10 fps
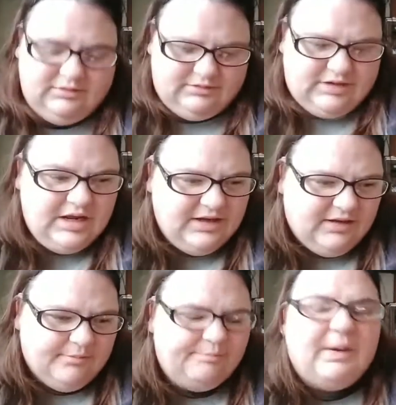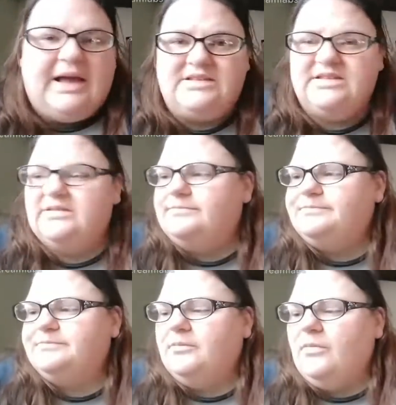But
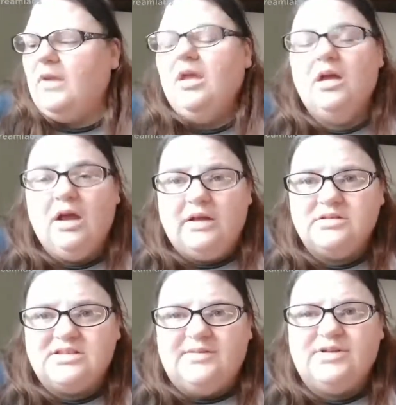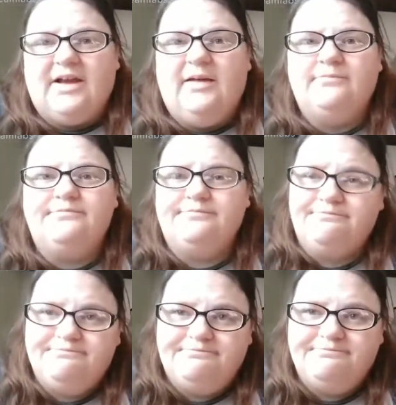at the same time,
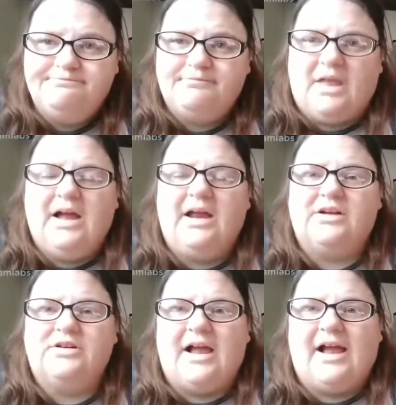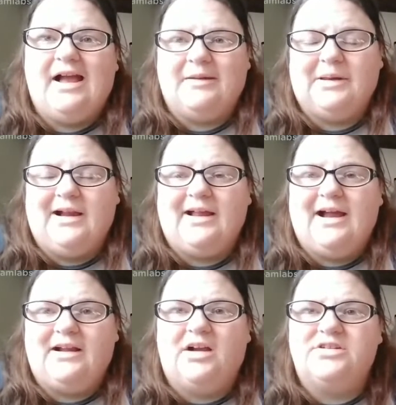I mean, I
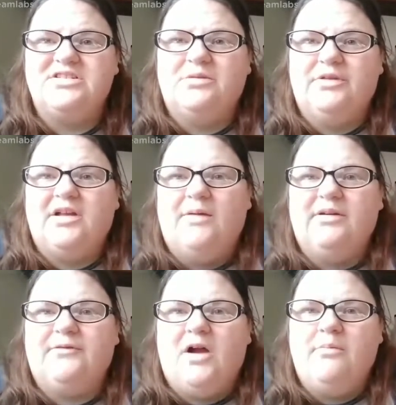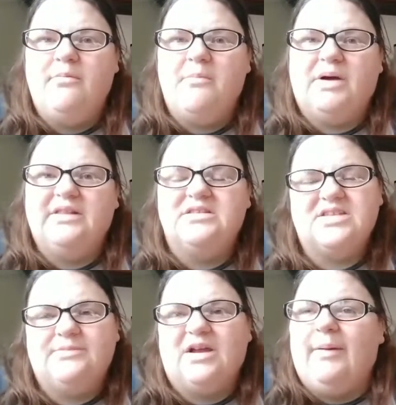kind of understand where they're coming from, but at the
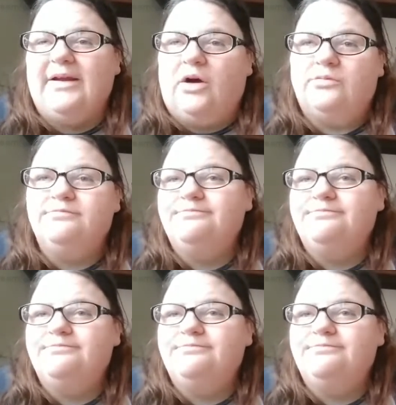same time, I don't.